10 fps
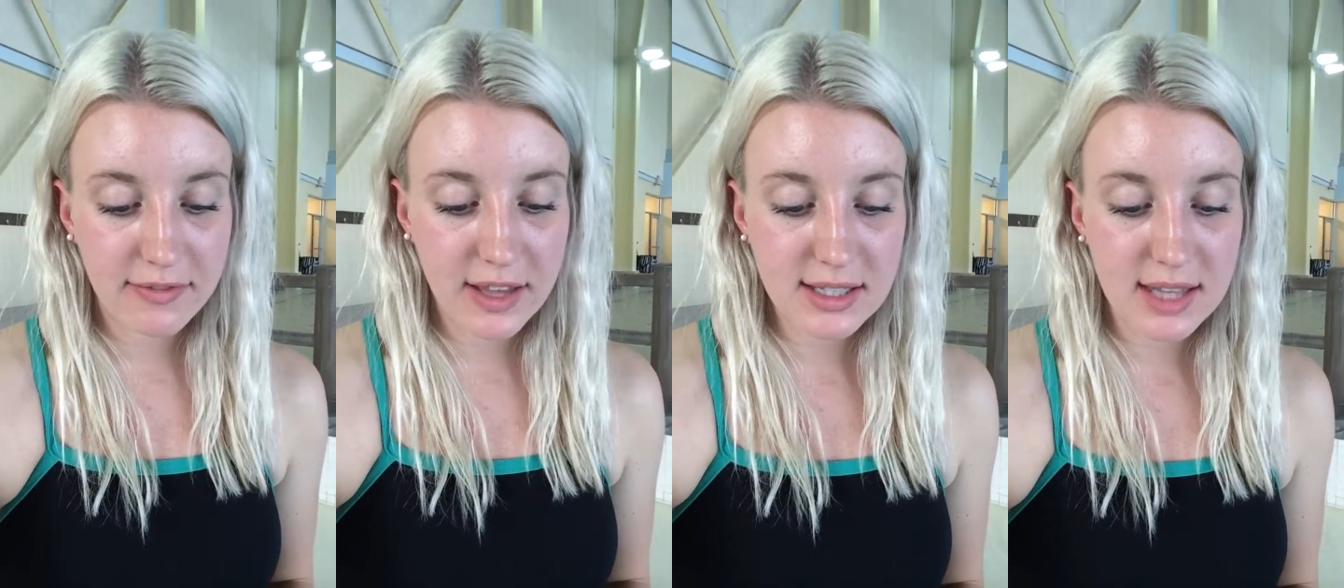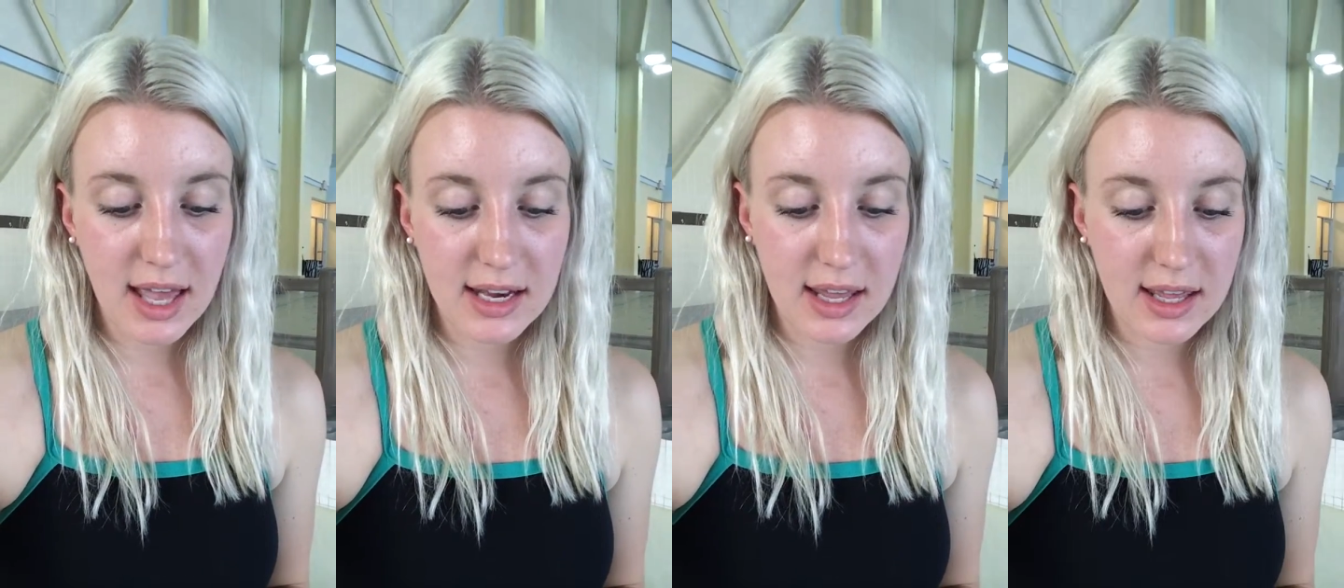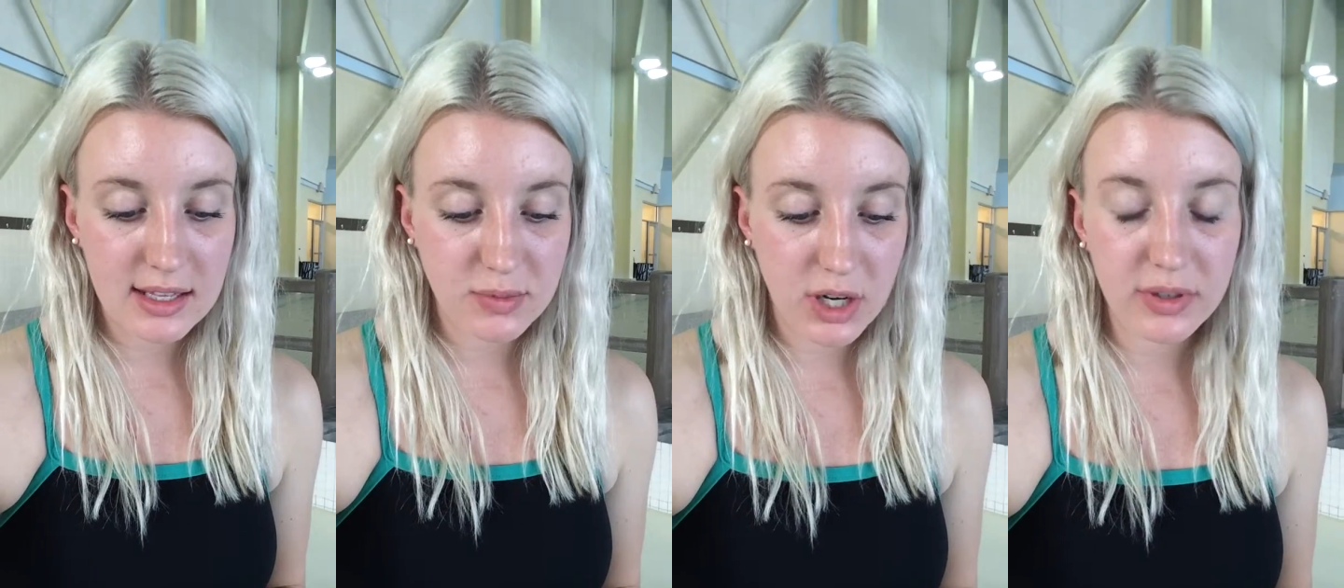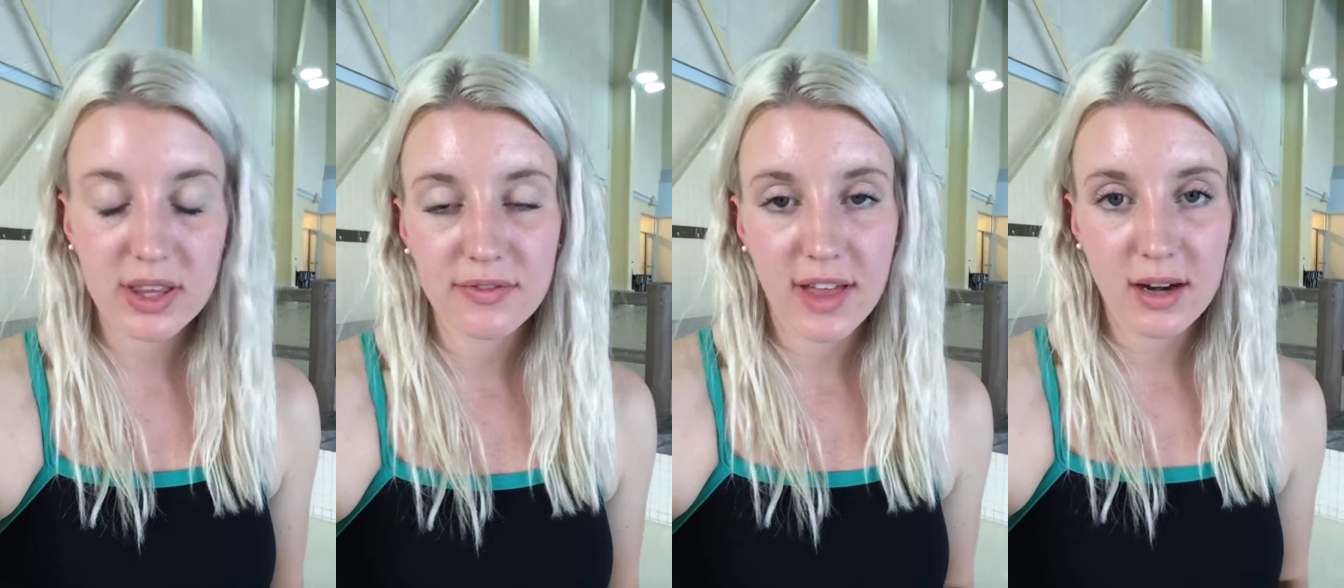fix that is work with
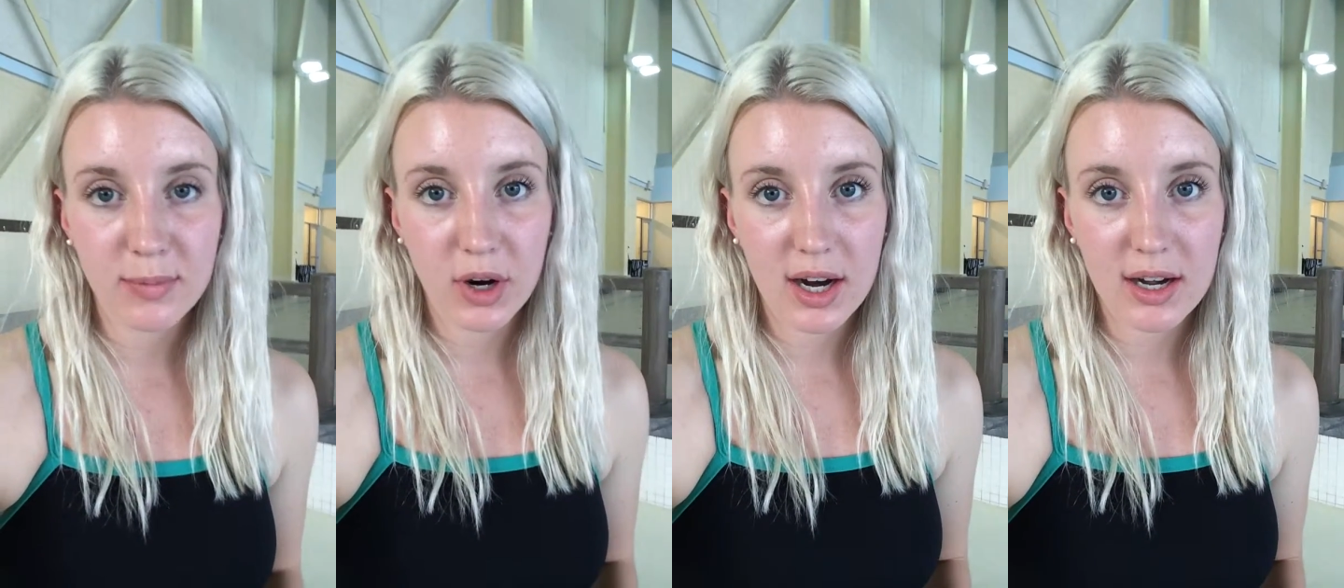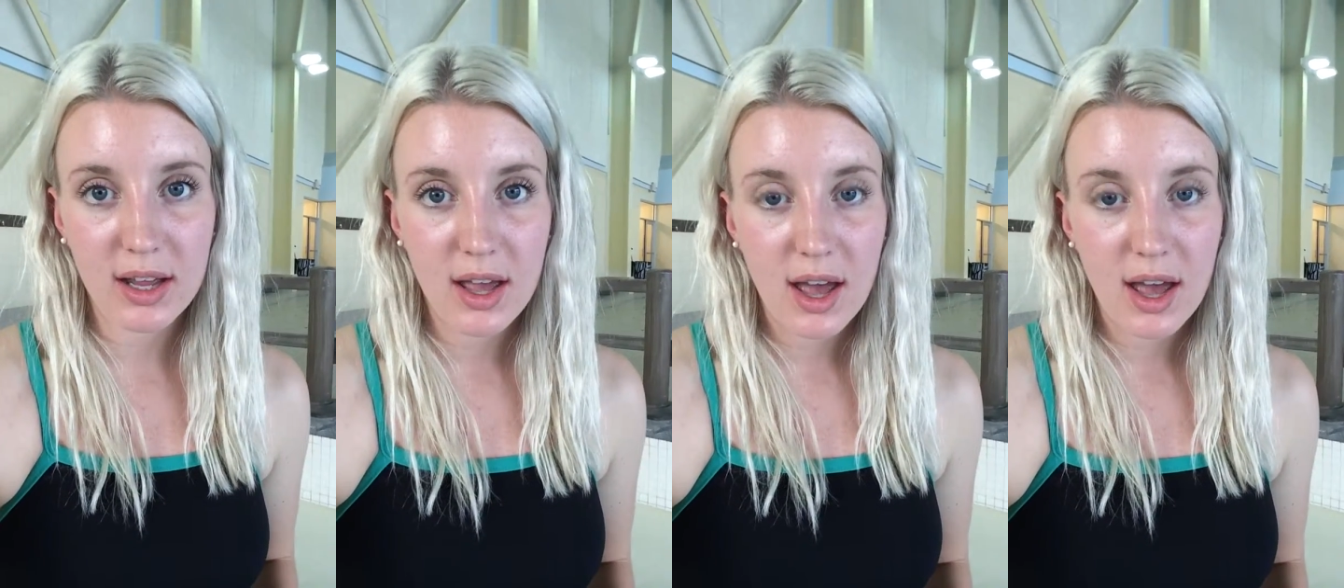a flutterboard.